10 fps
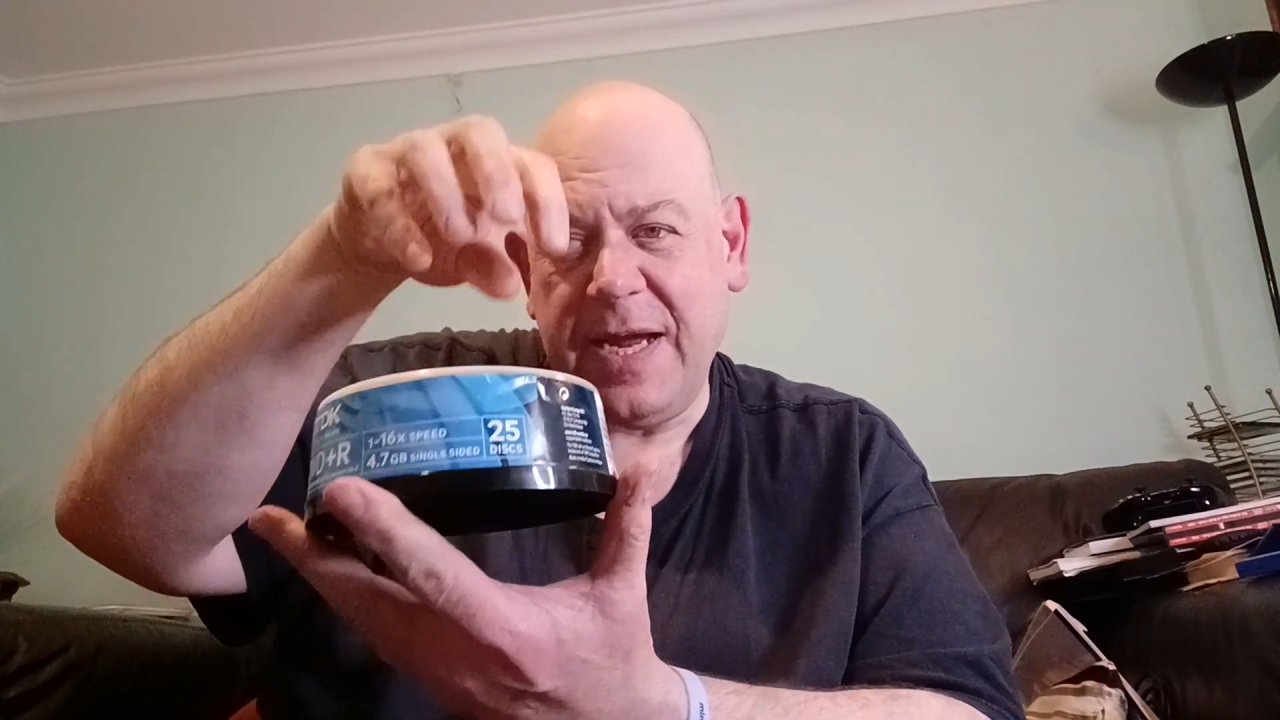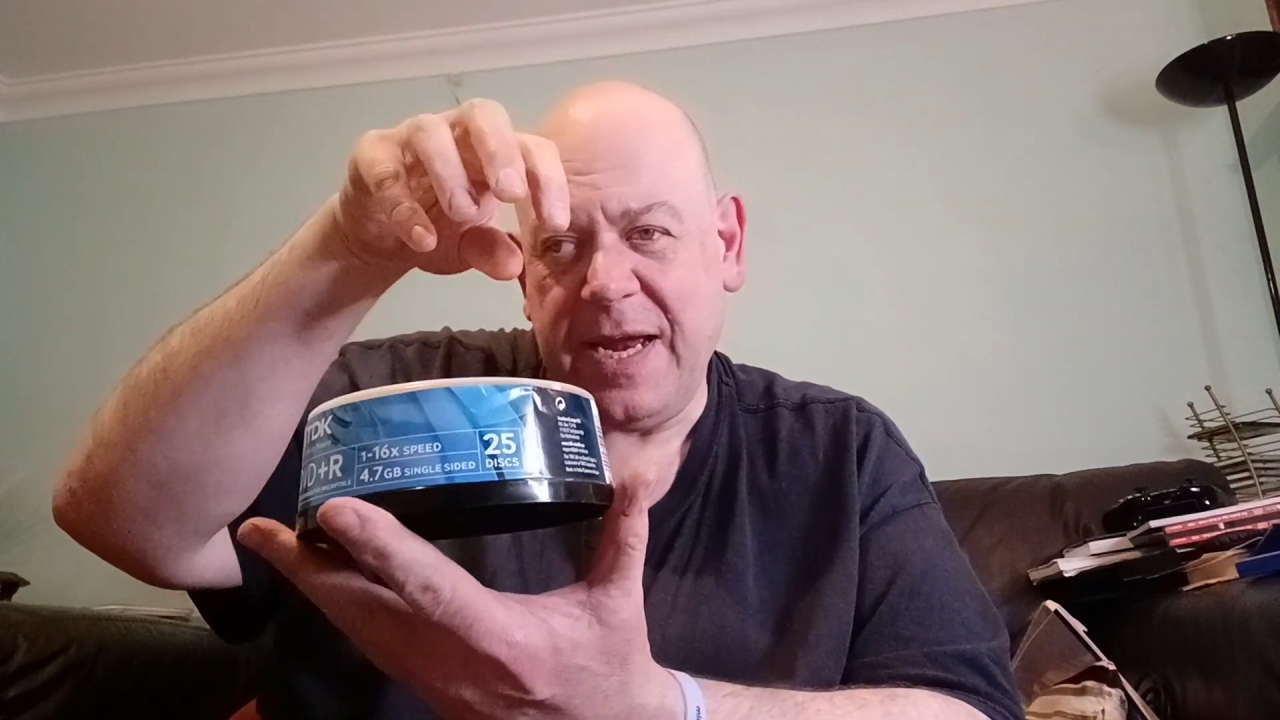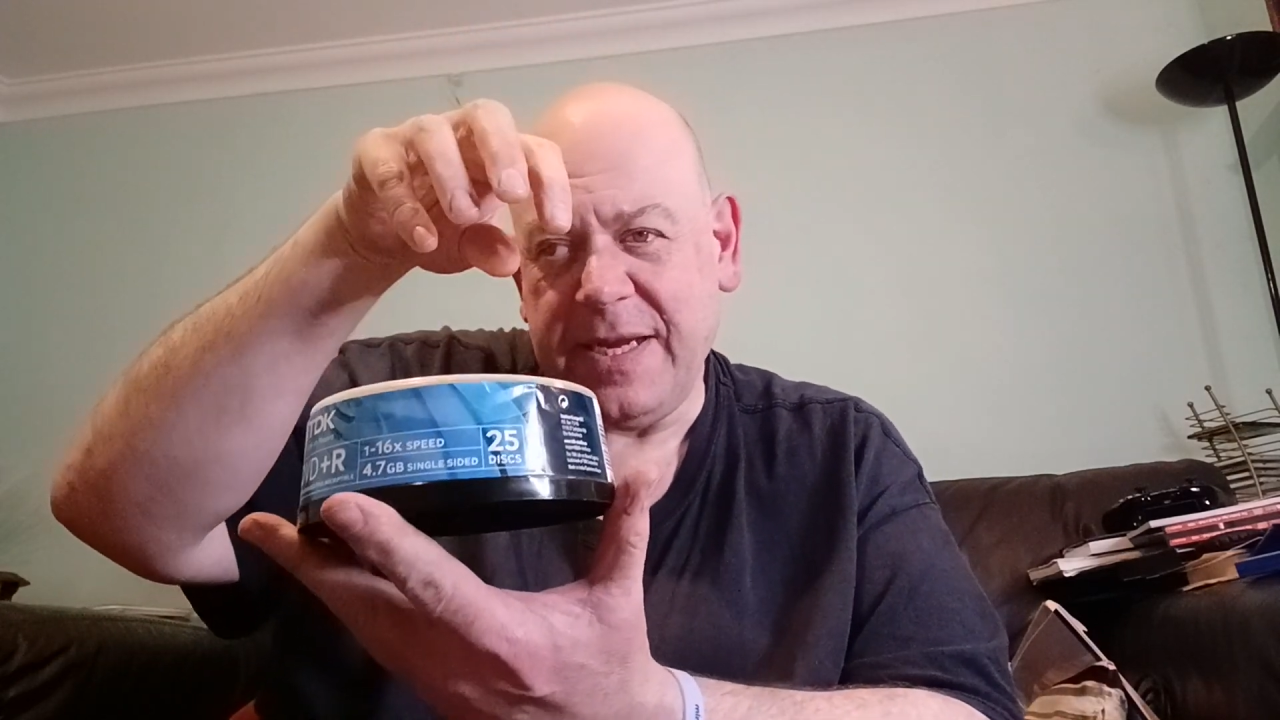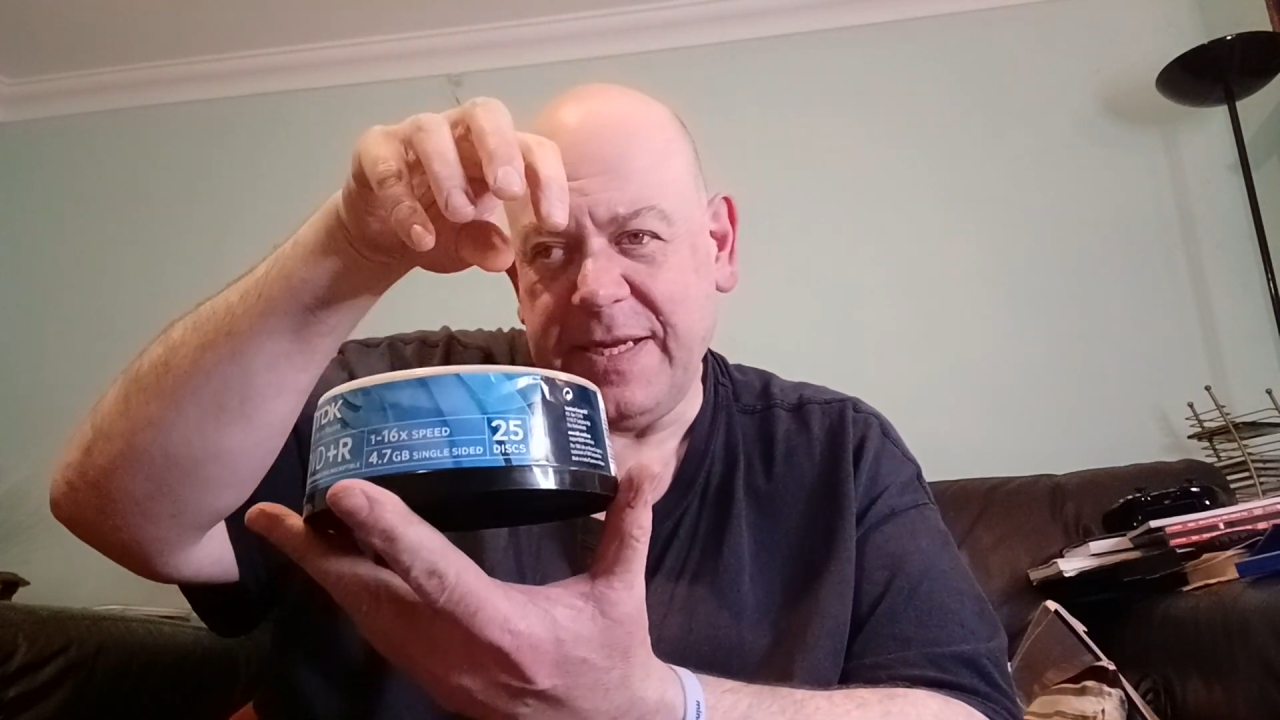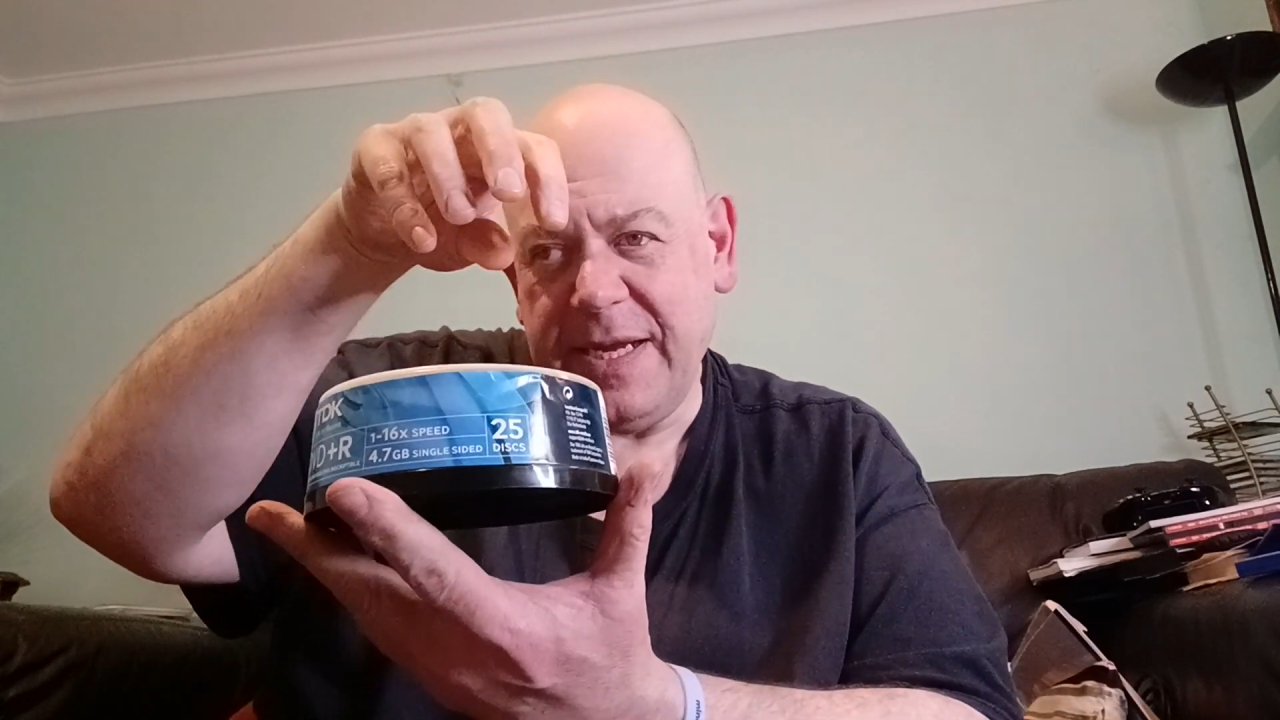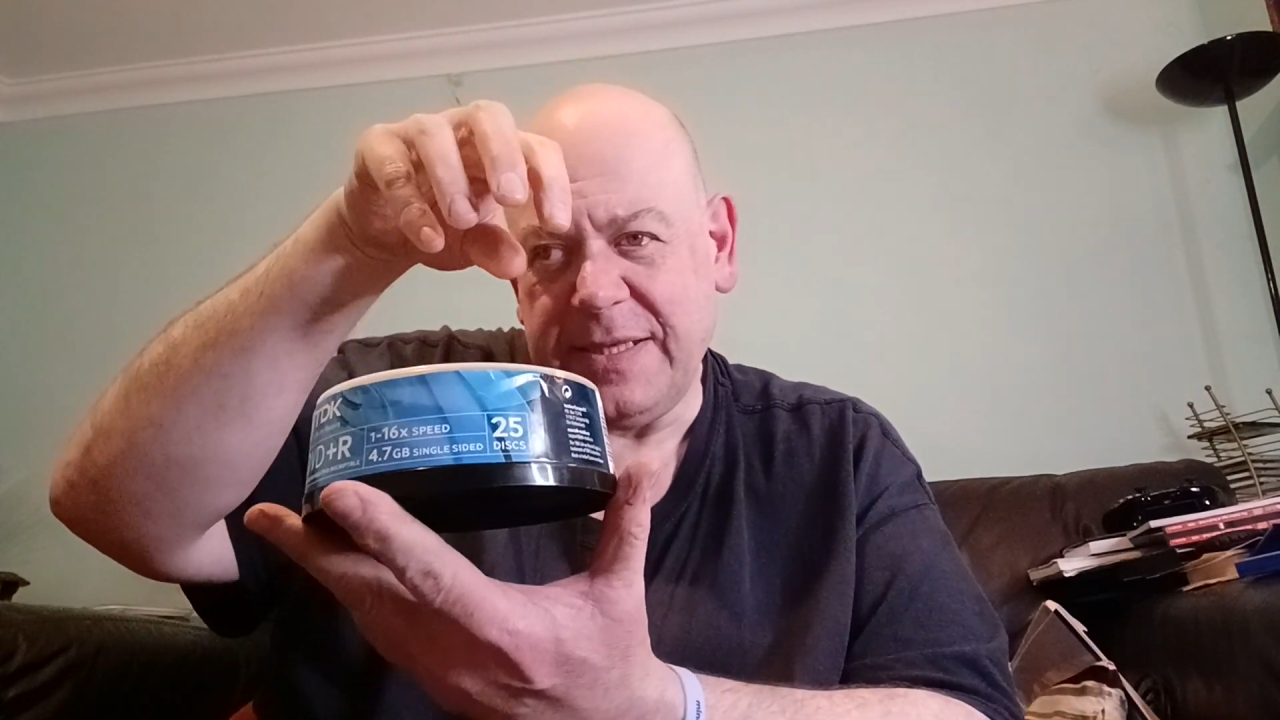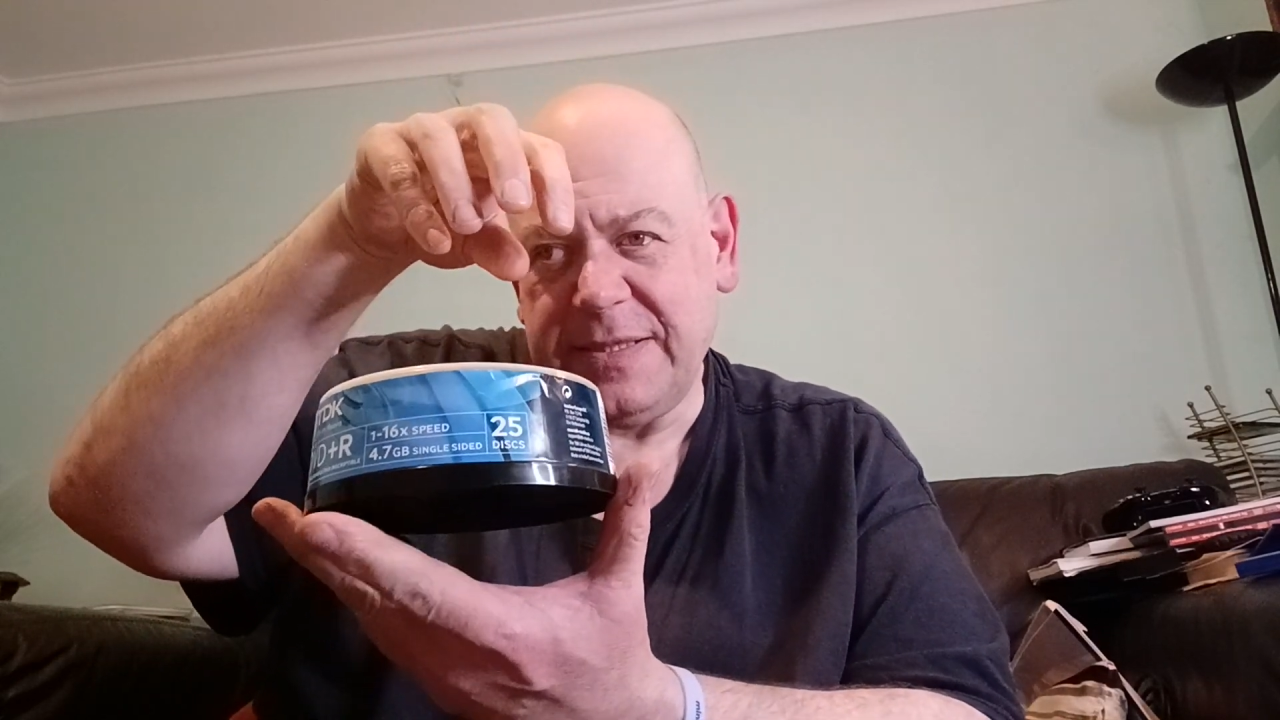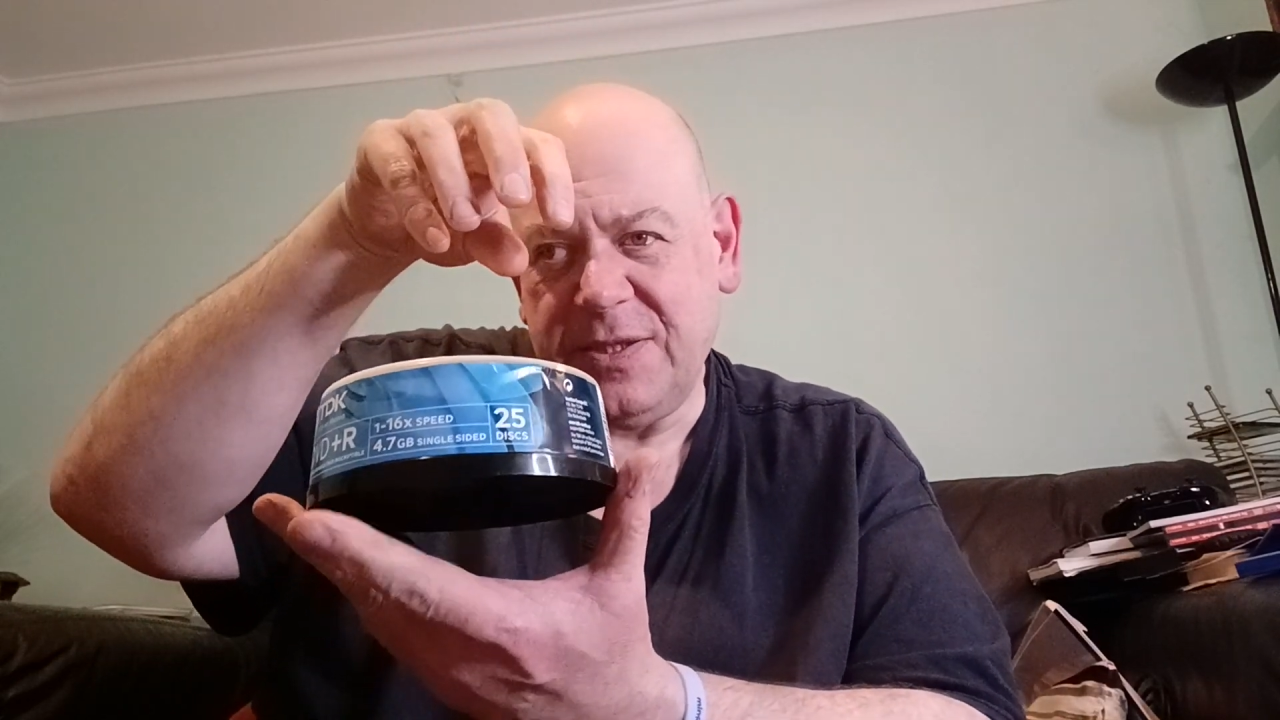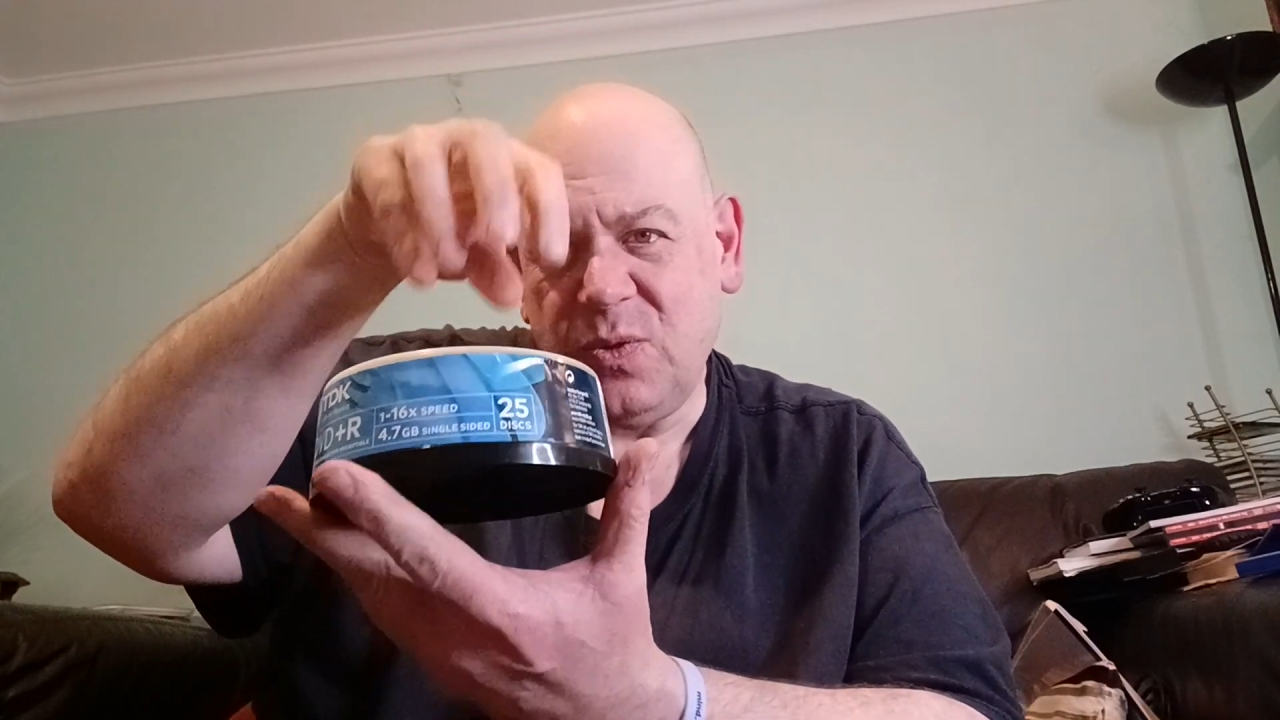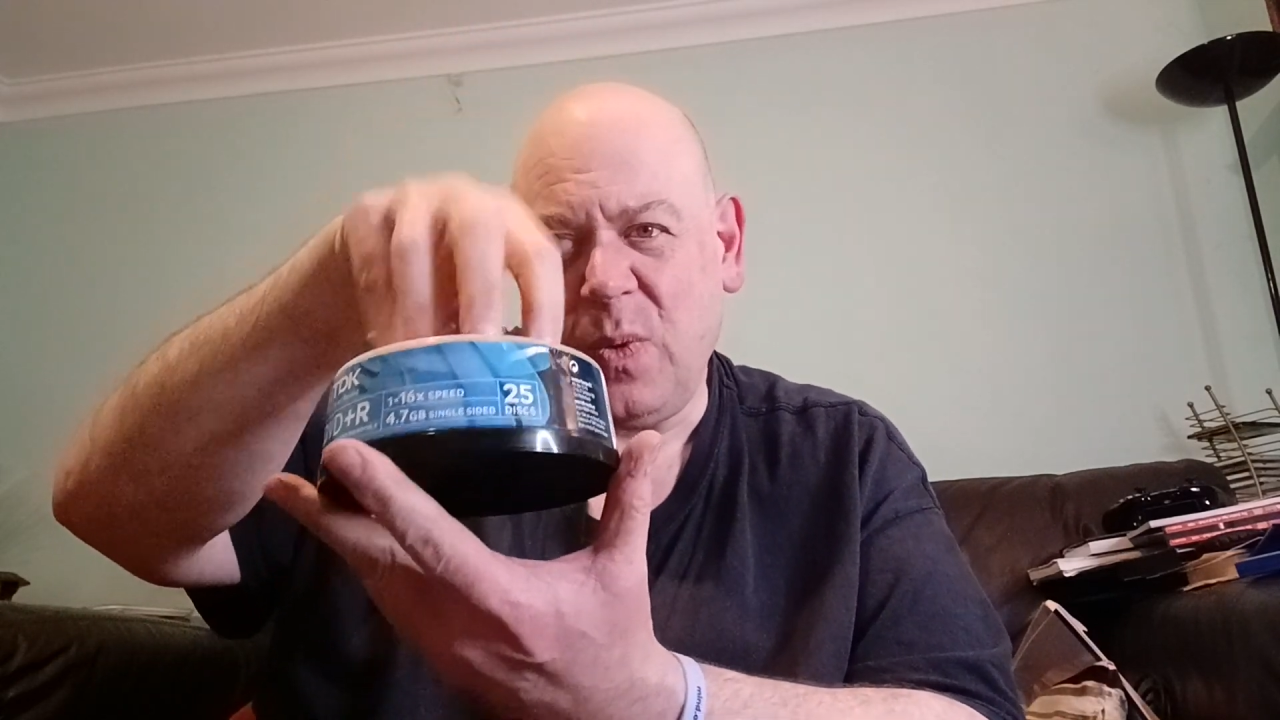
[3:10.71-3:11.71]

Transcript: and there's